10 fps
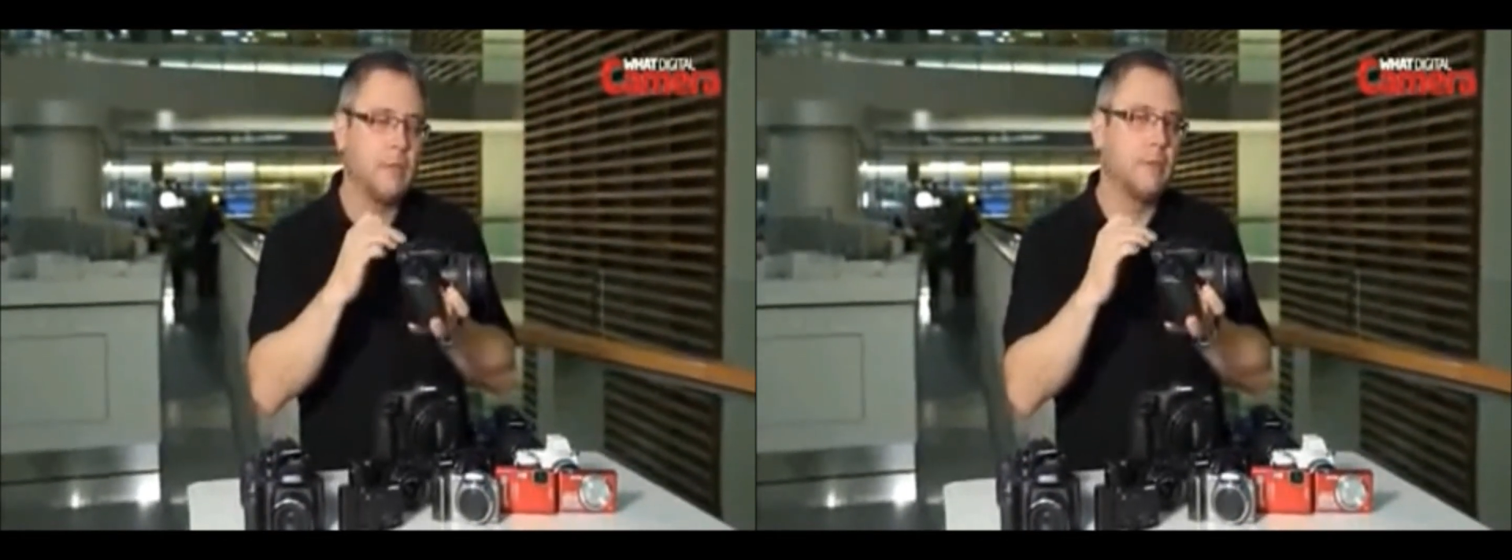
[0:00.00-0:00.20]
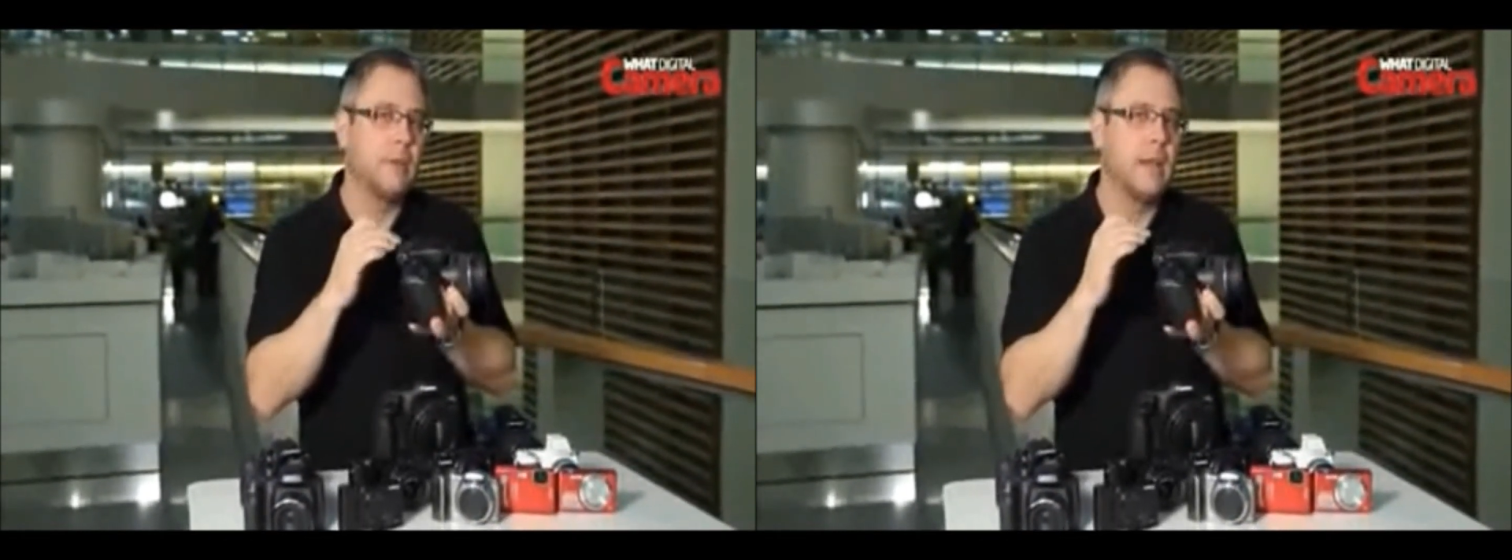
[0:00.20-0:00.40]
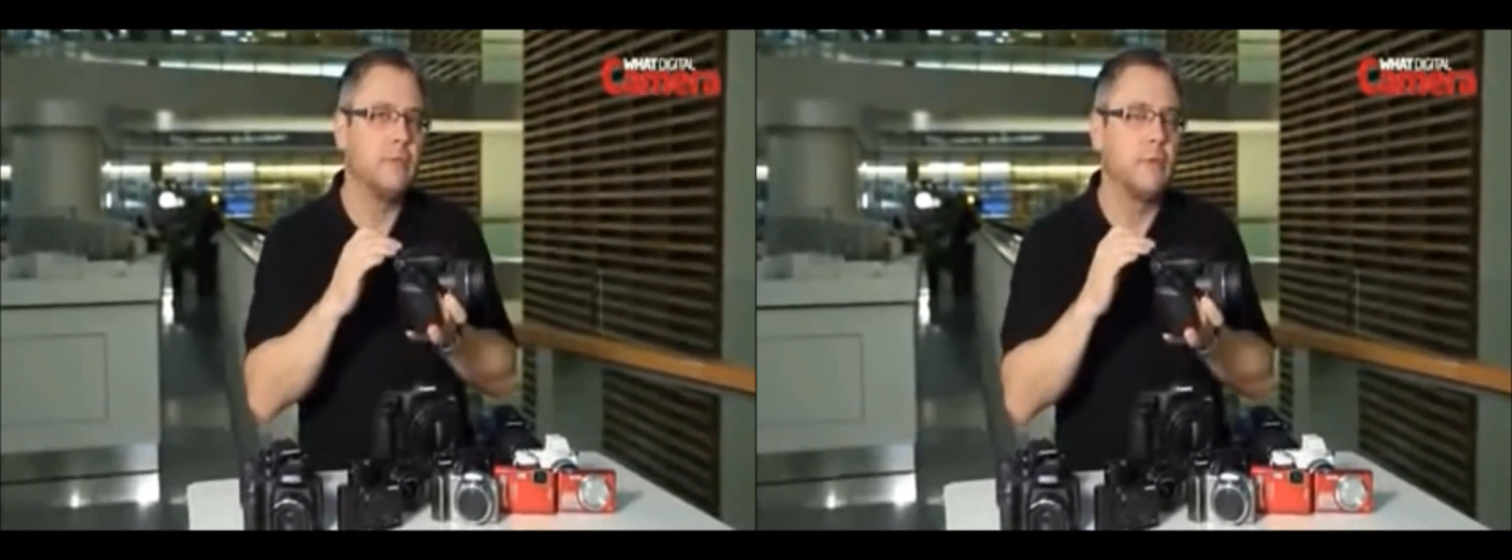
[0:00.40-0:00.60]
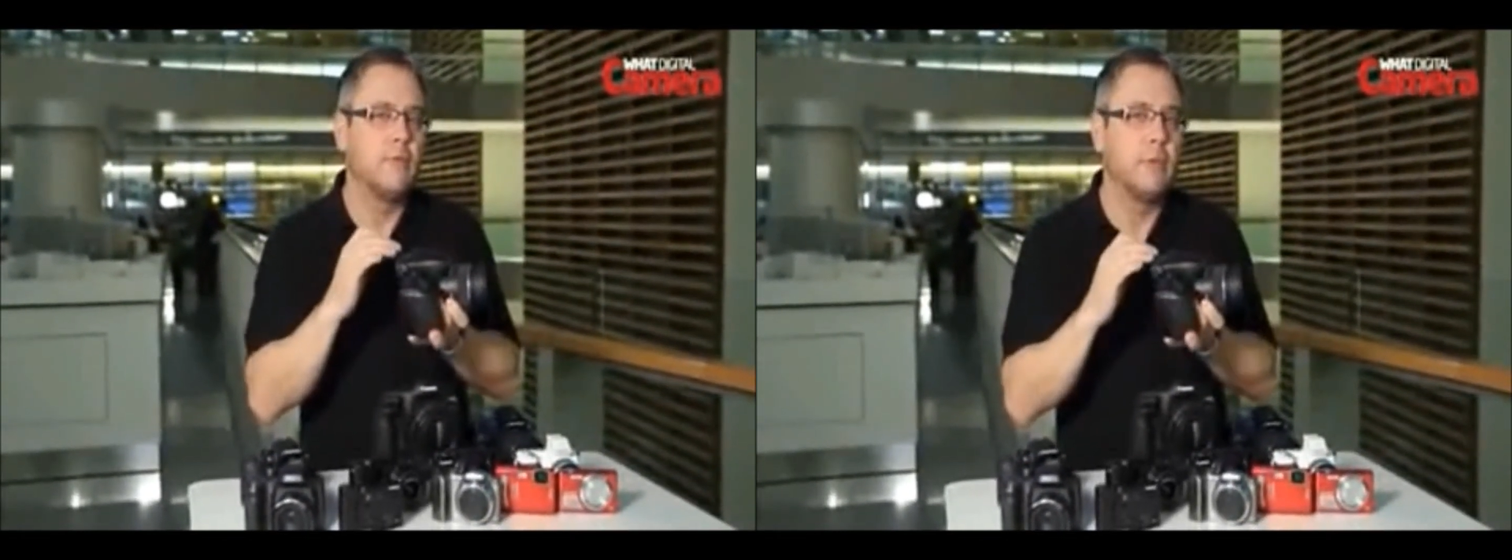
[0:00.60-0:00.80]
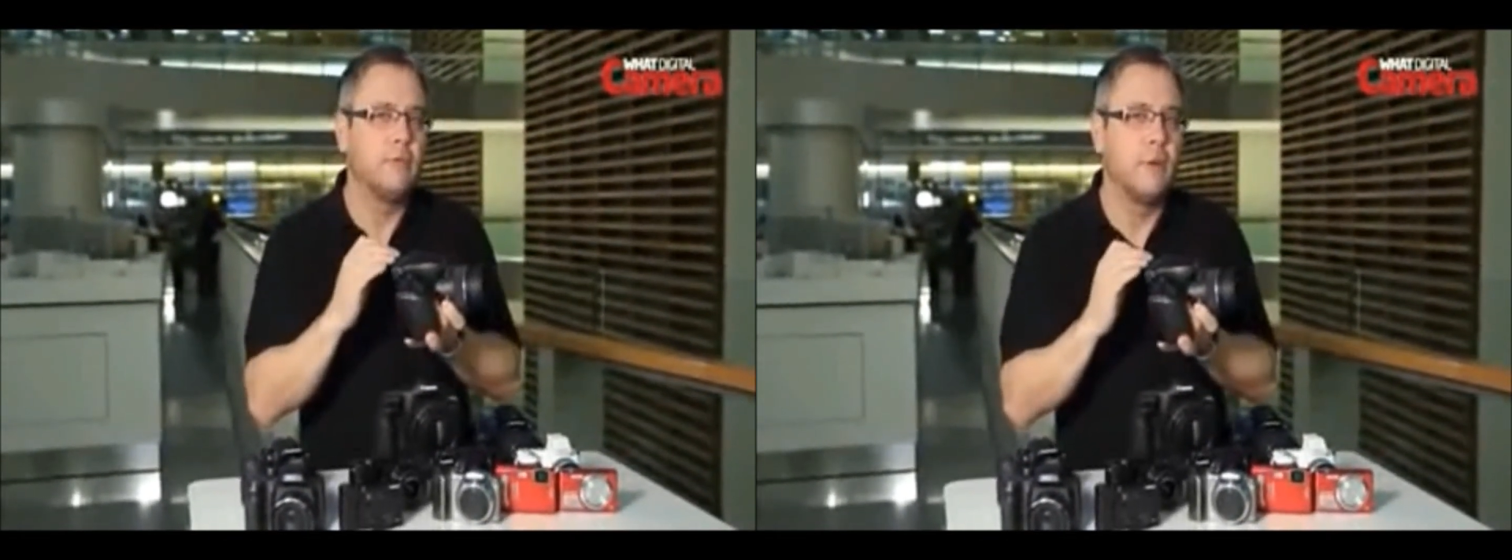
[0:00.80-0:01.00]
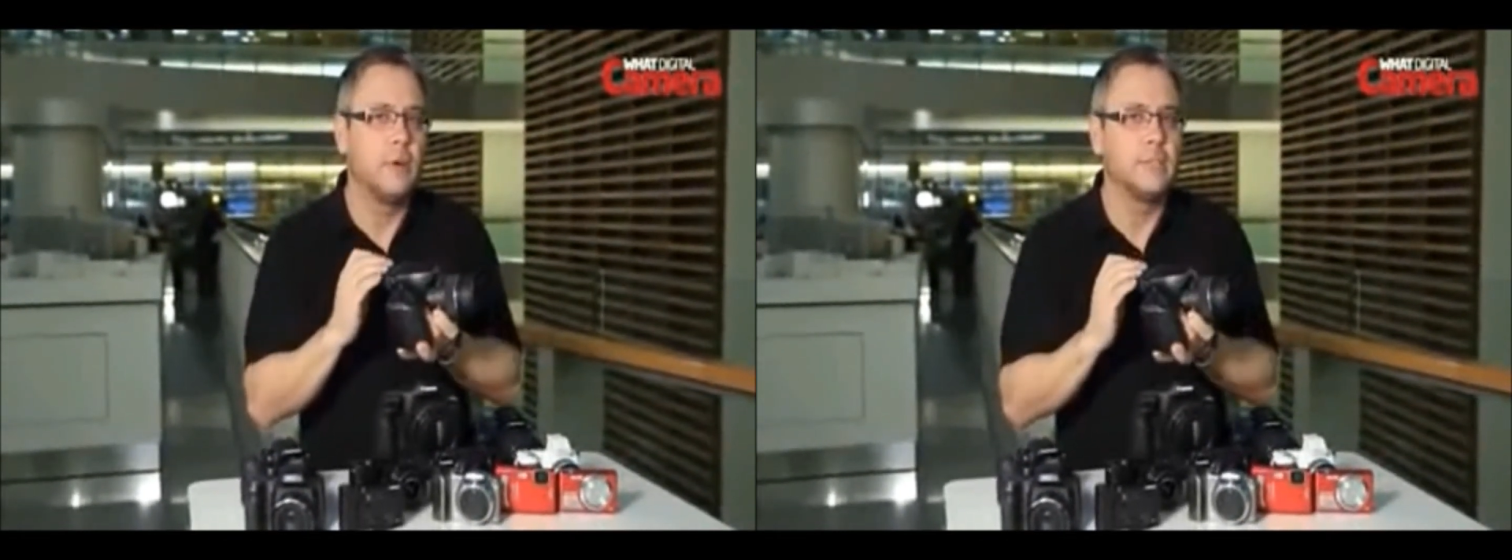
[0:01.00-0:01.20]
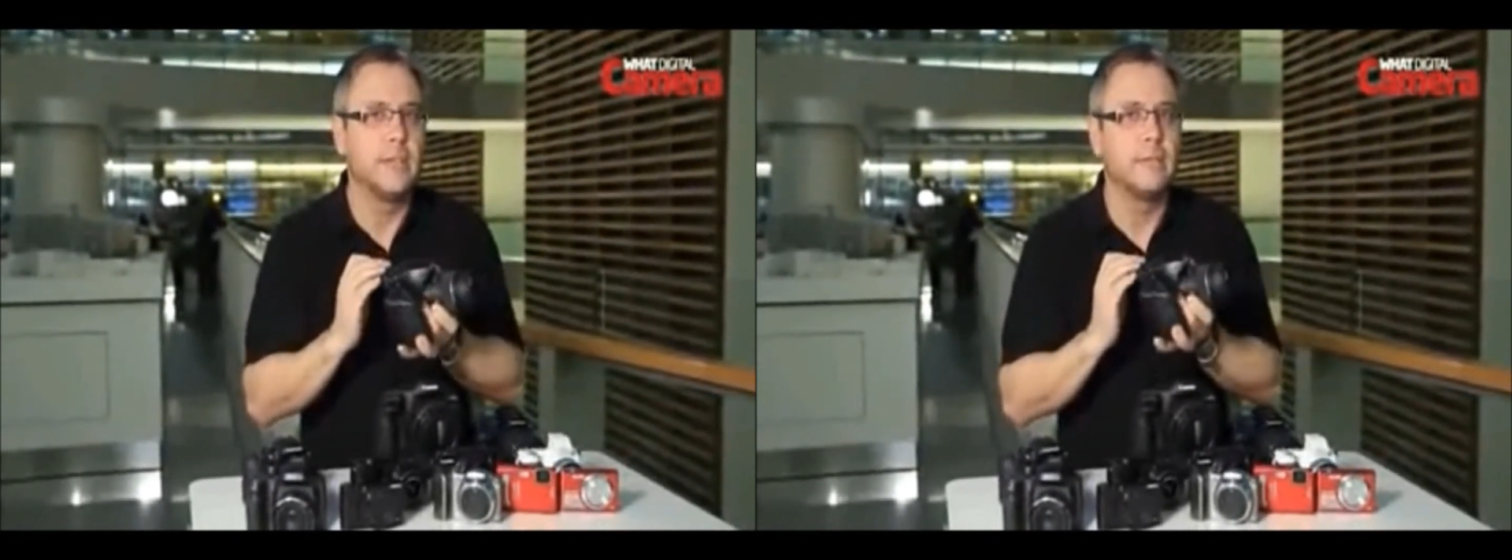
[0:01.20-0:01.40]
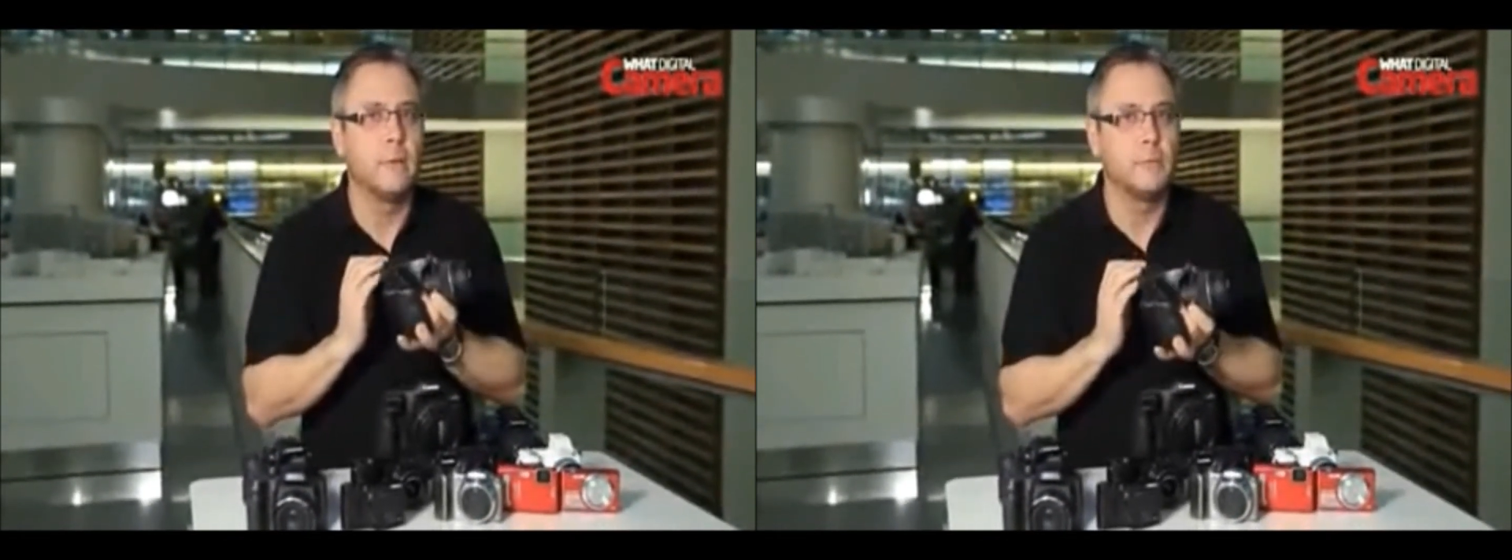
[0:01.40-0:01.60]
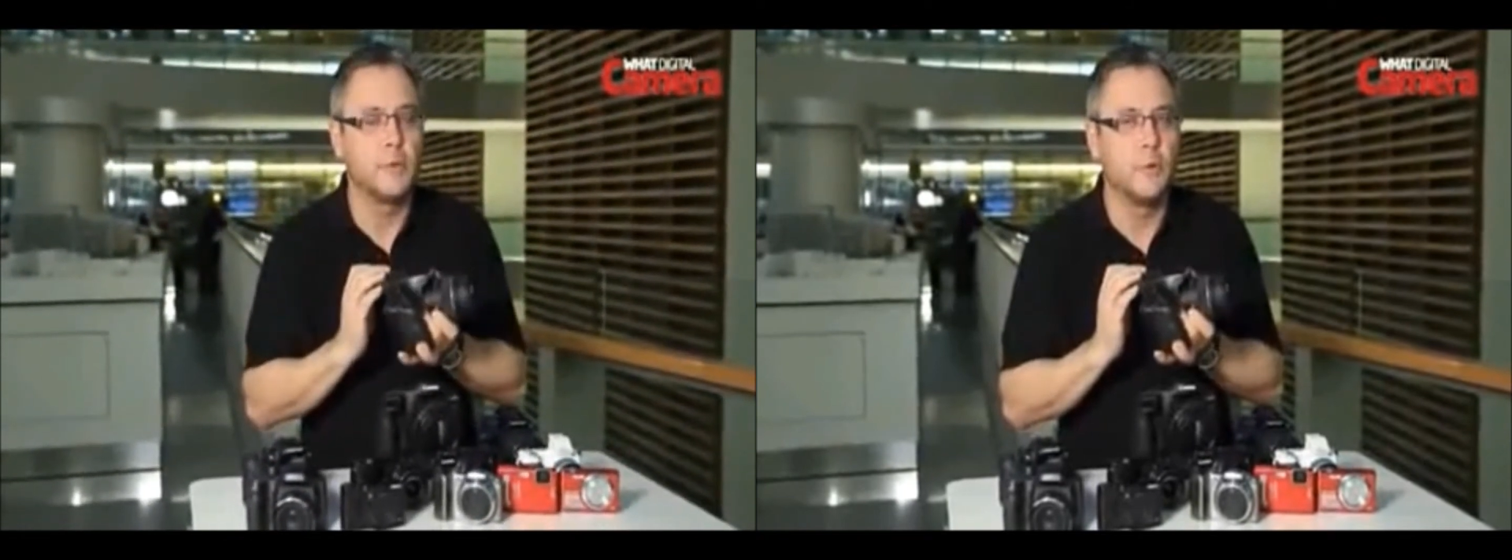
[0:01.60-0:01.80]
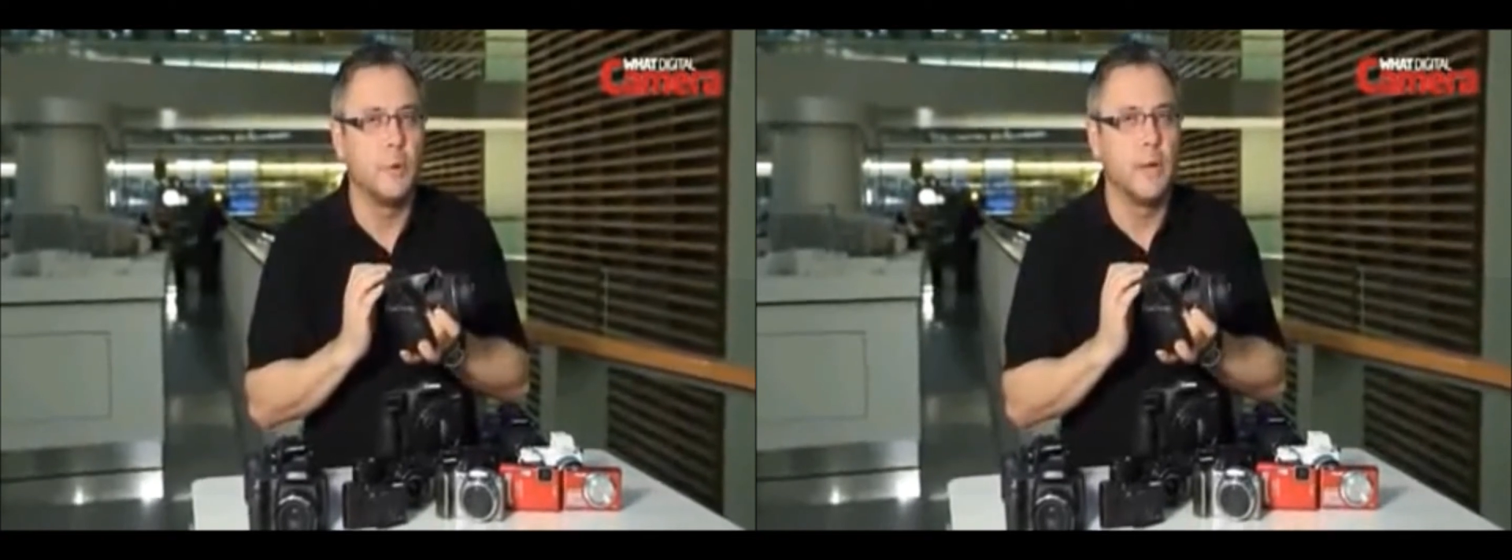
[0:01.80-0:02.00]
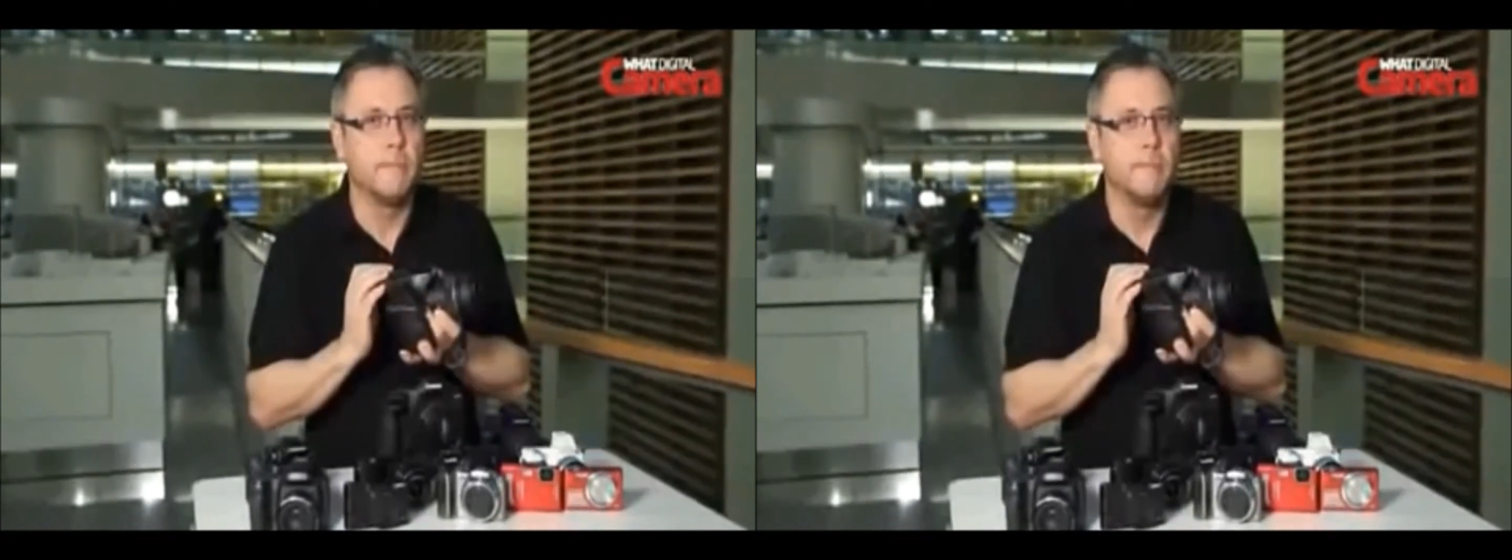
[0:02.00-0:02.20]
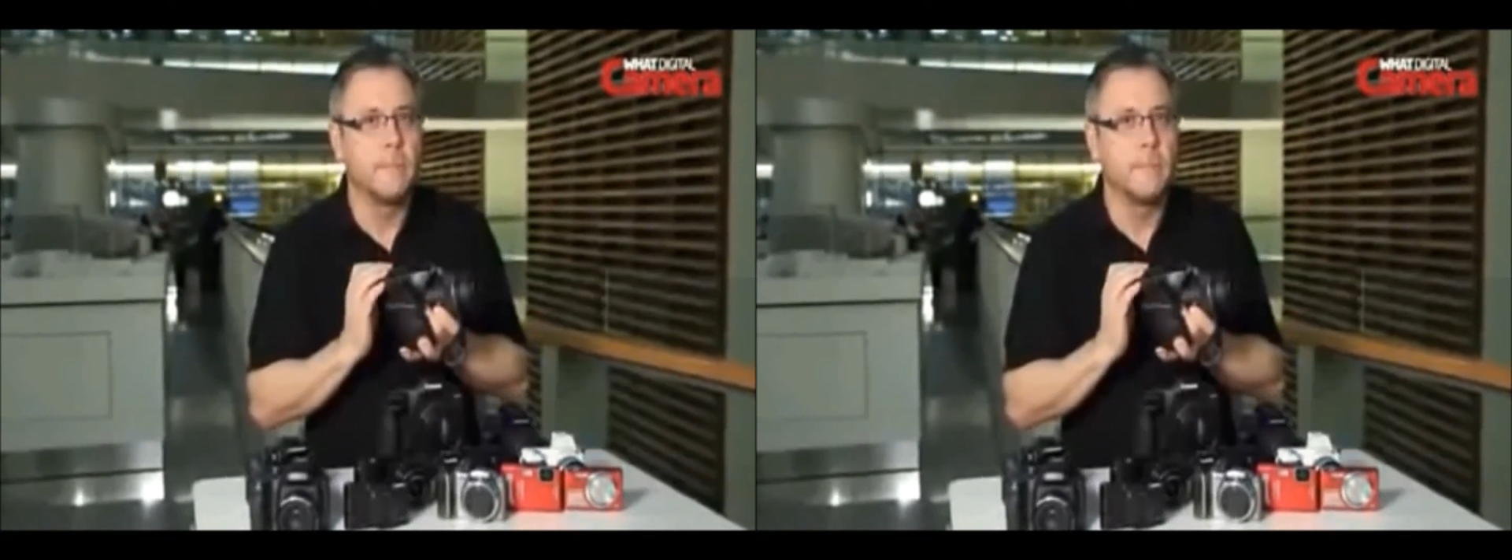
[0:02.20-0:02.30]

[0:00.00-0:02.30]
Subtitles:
to have an electronic viewfinder instead of an optical one.